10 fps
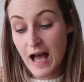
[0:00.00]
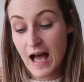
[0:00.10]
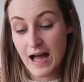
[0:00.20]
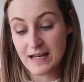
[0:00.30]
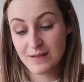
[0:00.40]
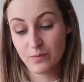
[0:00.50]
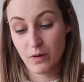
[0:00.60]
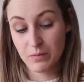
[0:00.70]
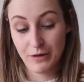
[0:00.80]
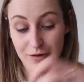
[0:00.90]
and it's
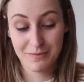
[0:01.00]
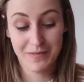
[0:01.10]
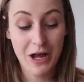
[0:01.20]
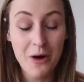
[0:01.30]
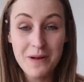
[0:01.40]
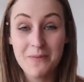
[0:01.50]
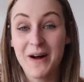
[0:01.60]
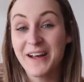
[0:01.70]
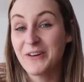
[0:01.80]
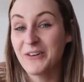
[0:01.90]
probably not something I'll be
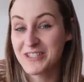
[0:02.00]
buying all